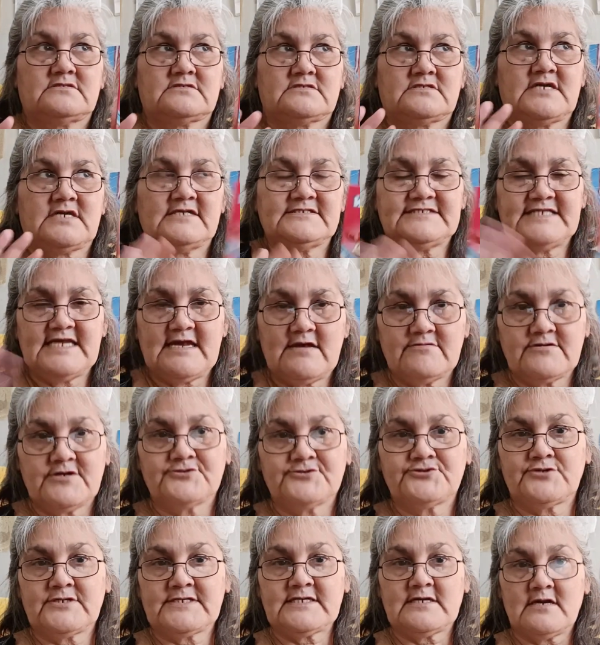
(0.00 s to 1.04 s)
cut down on
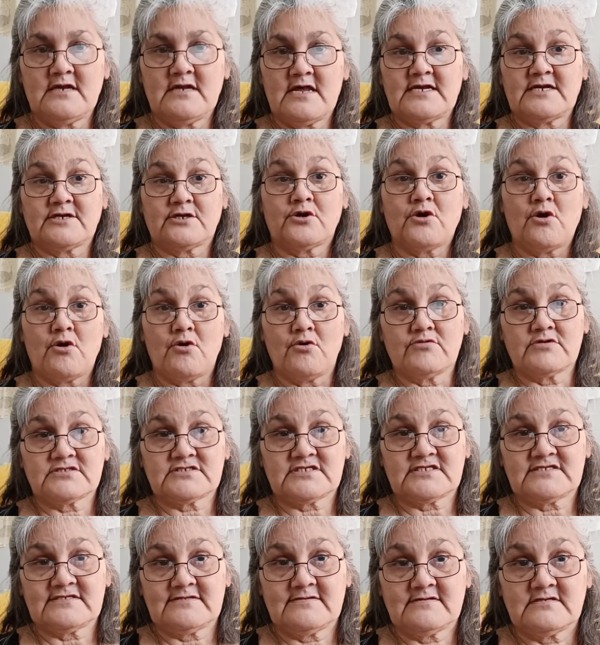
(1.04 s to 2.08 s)
drinking a lot of
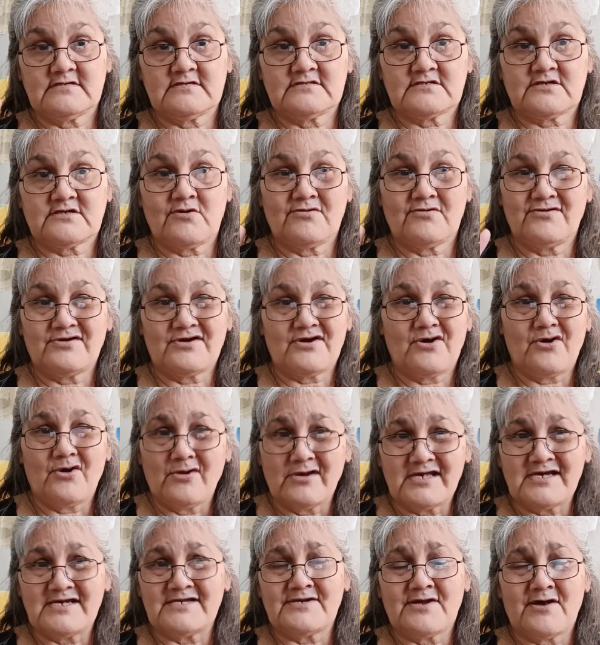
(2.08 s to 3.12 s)
Cokes,
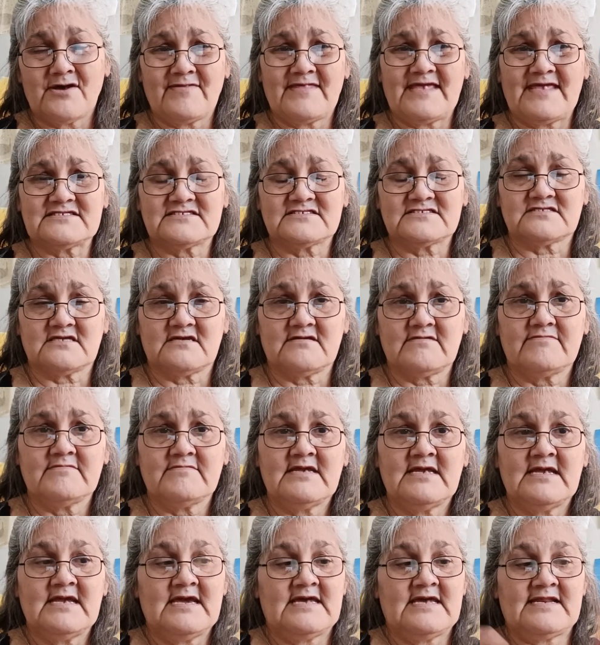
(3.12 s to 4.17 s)
Coca-Cola and all that stuff.
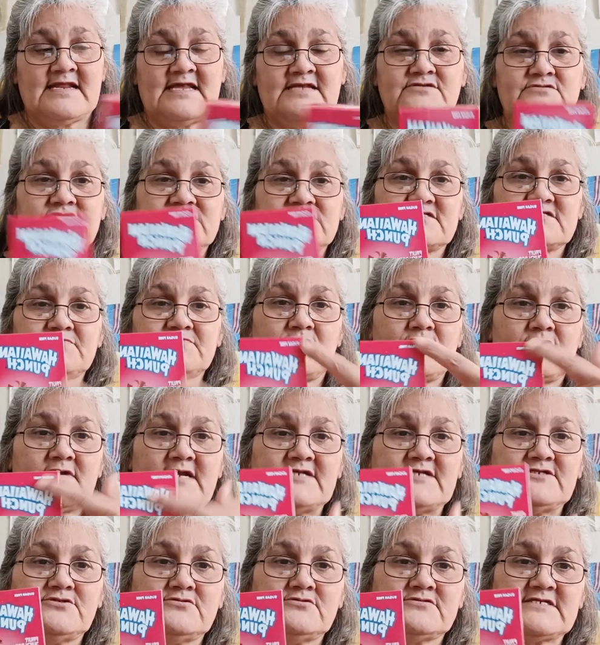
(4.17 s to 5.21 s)
And I use this, but what I
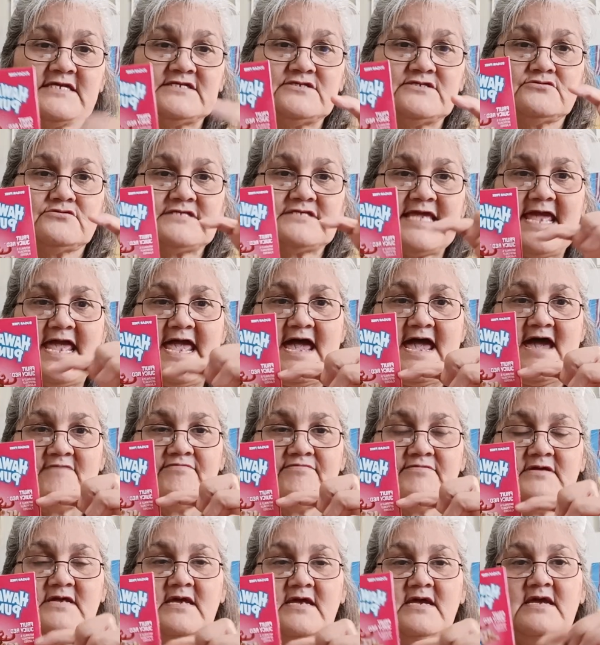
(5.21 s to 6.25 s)
do is I use half
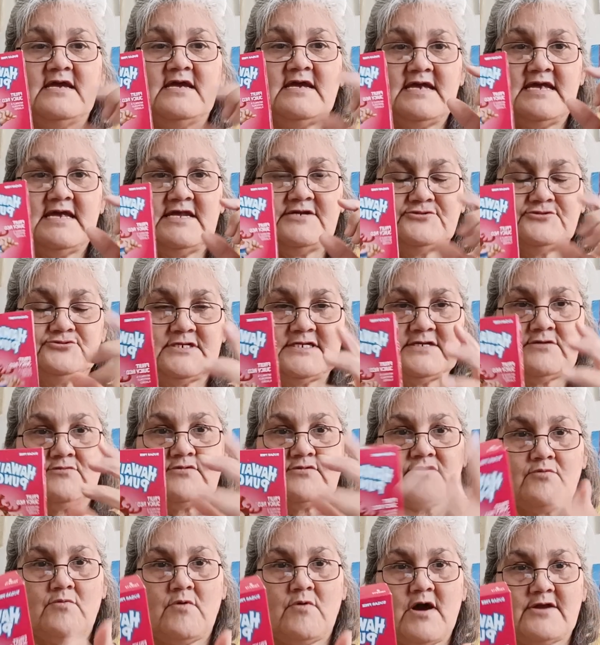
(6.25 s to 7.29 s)
and drink it
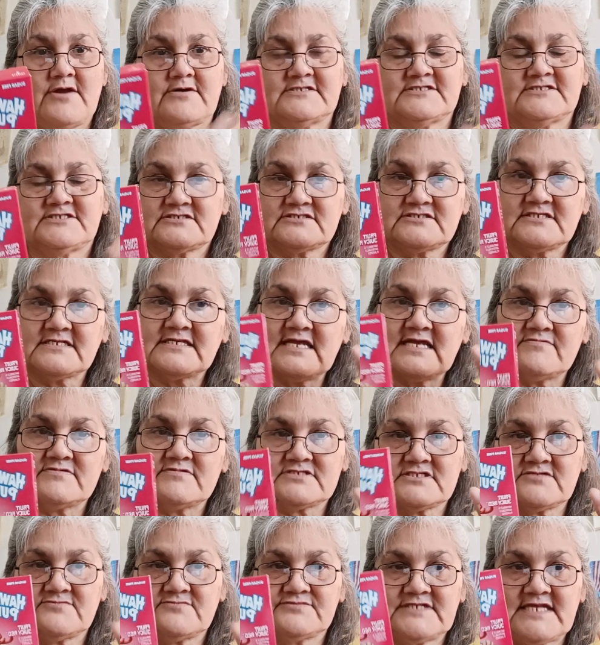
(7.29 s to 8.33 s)
with water just to give it
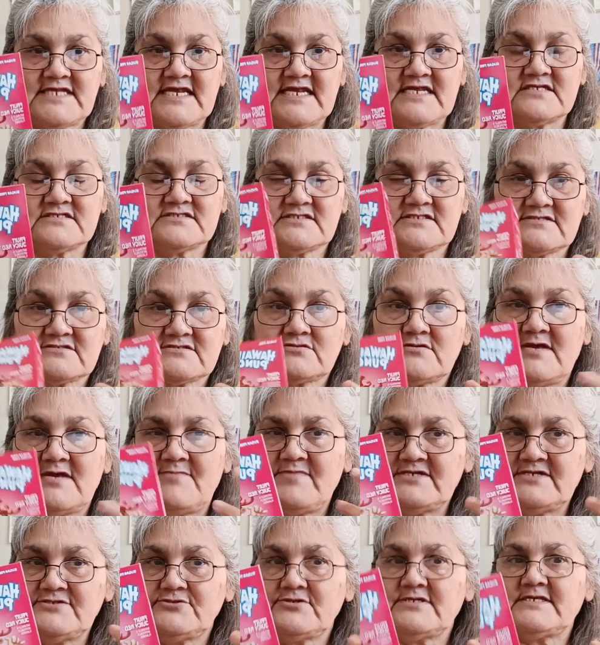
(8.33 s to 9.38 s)
some taste. So I've
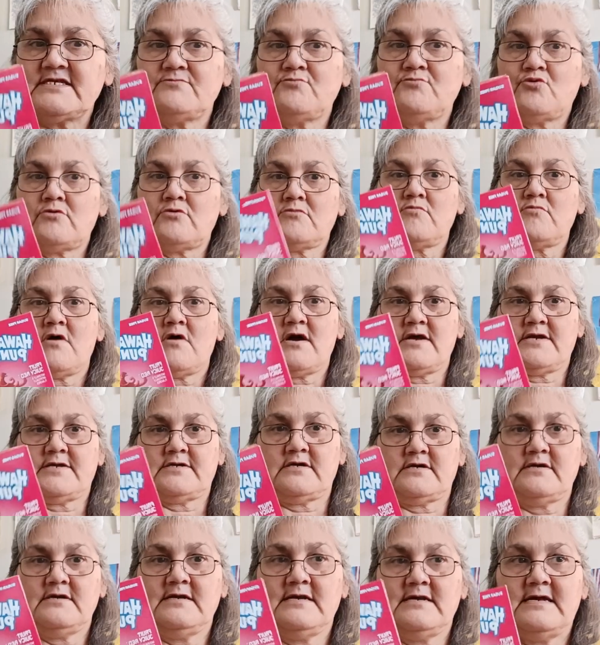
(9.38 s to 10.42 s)
been drinking more
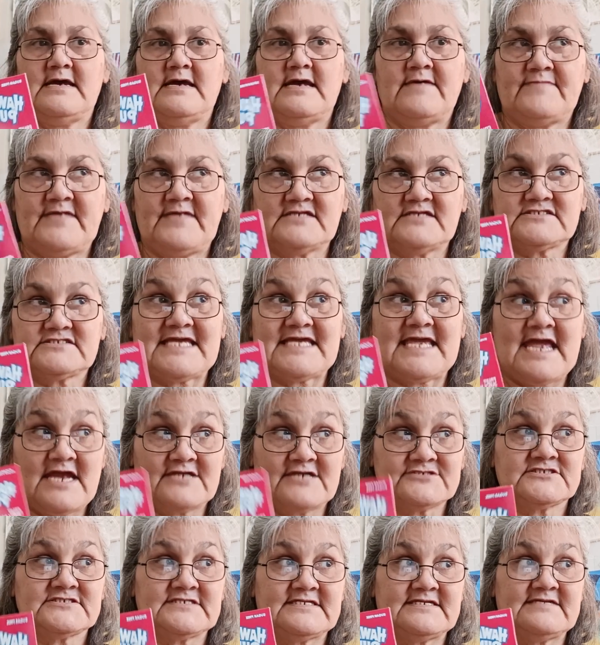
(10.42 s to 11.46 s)
water. And that's
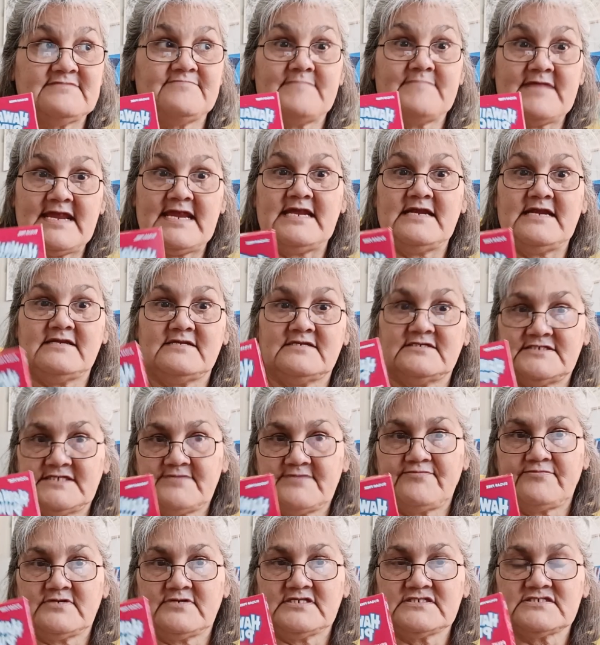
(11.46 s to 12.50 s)
actually made a
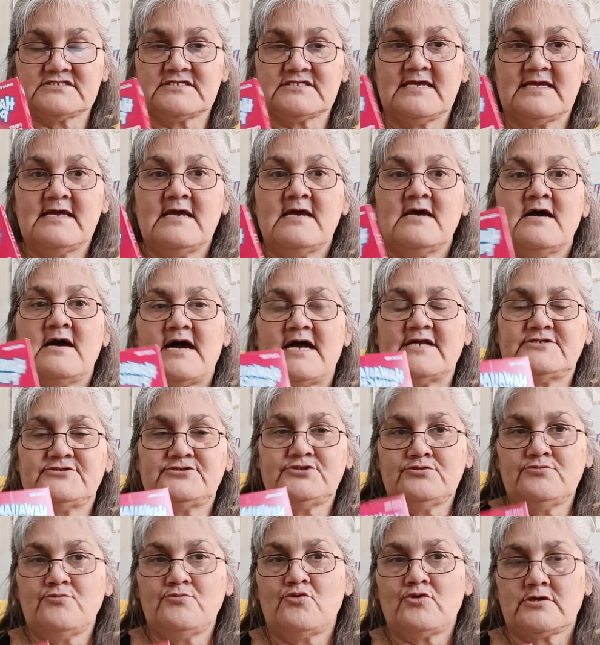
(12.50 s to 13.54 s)
difference. I
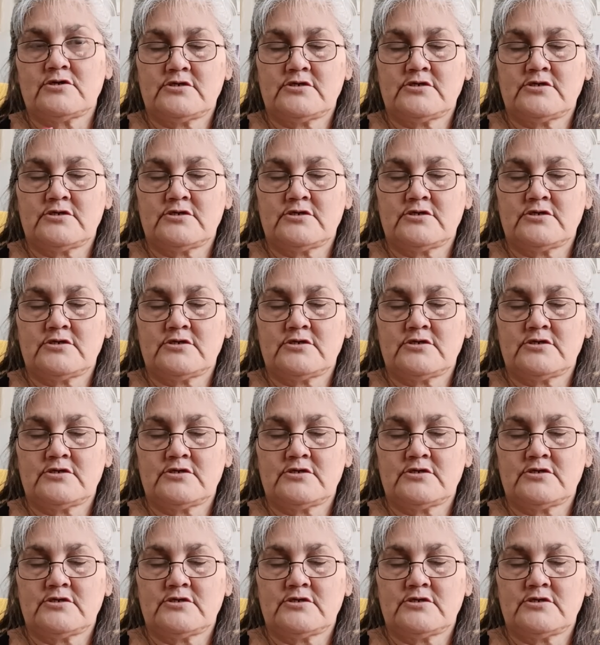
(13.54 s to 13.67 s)
do more